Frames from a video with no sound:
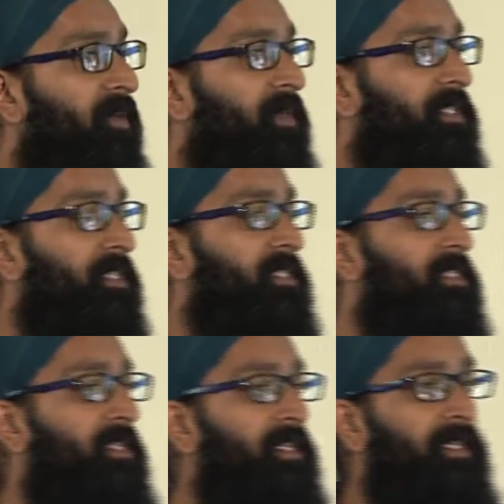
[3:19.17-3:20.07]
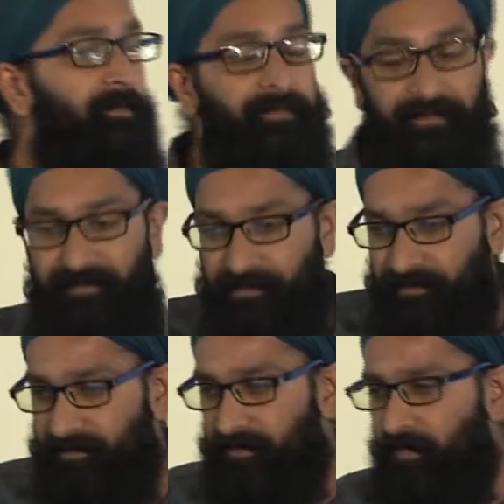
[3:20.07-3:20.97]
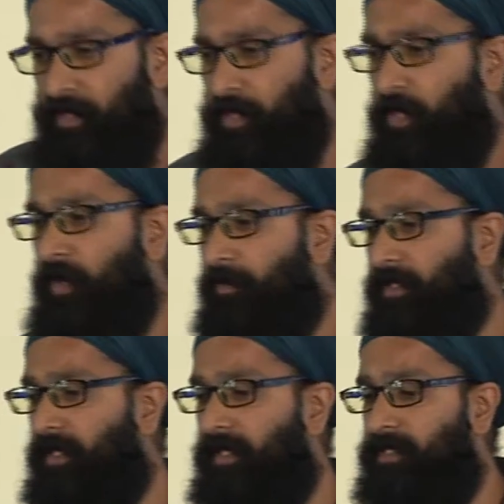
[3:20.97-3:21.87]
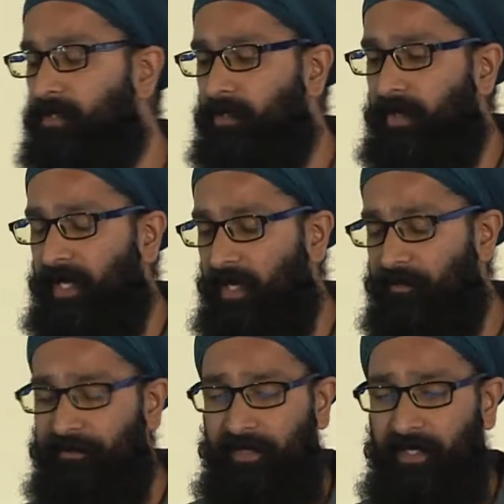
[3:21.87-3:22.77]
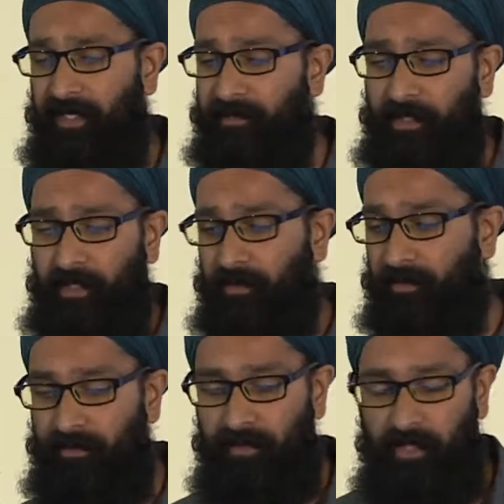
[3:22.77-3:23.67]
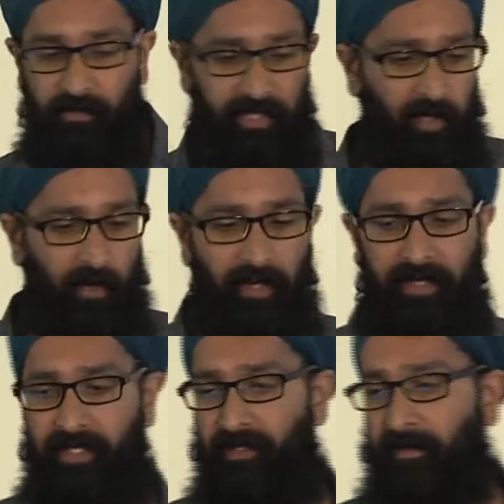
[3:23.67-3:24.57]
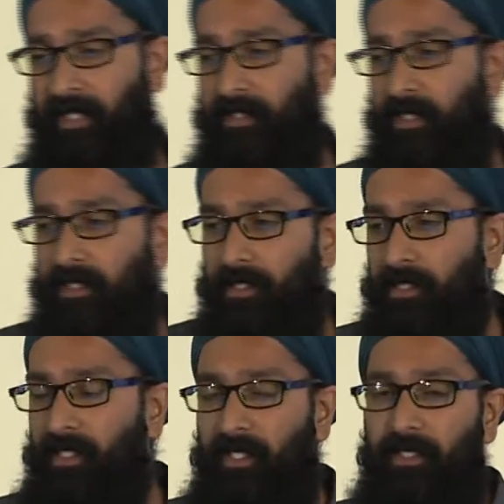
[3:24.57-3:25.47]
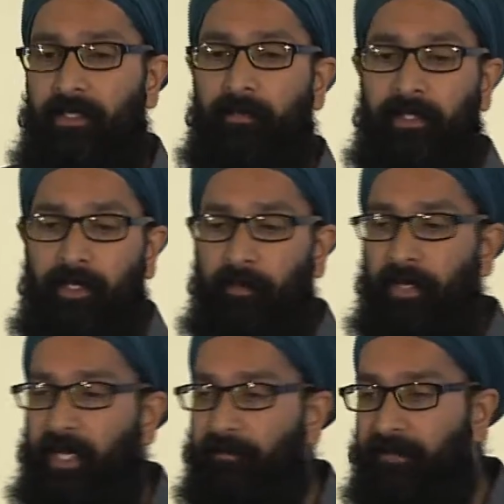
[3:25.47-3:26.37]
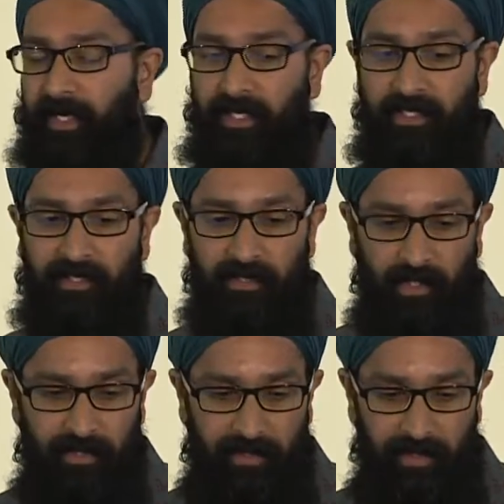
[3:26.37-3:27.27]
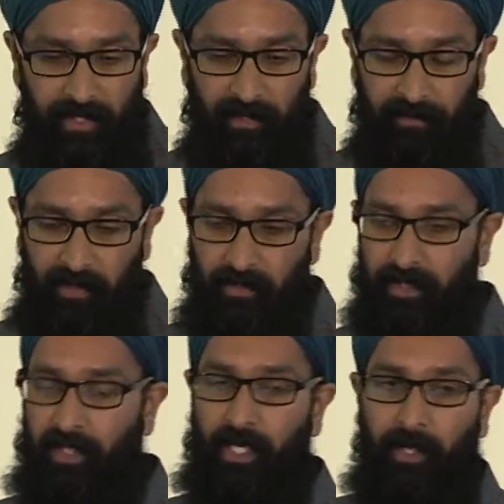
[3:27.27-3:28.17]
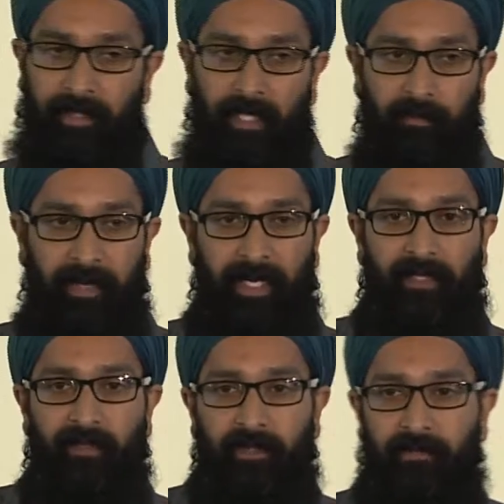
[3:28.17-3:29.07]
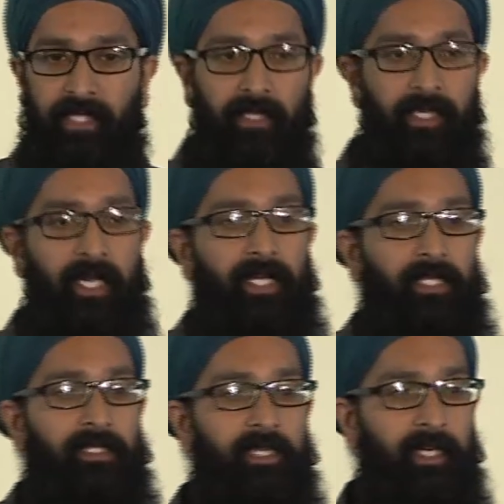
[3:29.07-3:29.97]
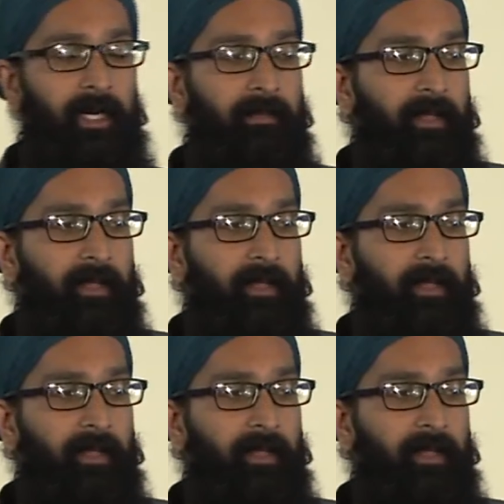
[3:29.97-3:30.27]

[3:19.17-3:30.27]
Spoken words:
which is the ability to have clean drinking water that doesn't make us ill, the ability to put out fires, there's also this kind of huge economic impact that we tend to not consider,